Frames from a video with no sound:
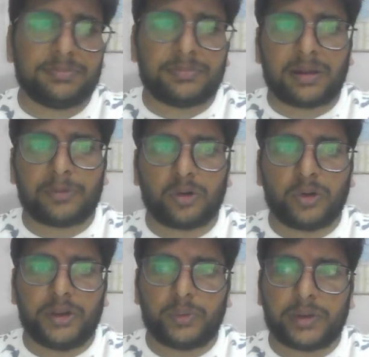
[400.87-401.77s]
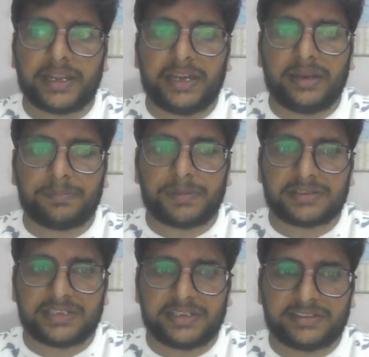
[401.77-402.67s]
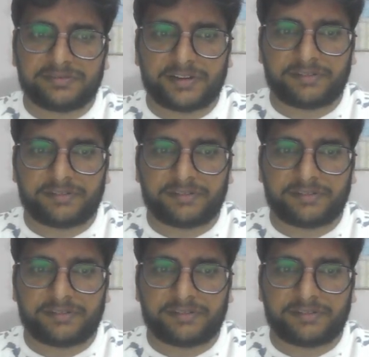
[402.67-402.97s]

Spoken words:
not going to again purchase it for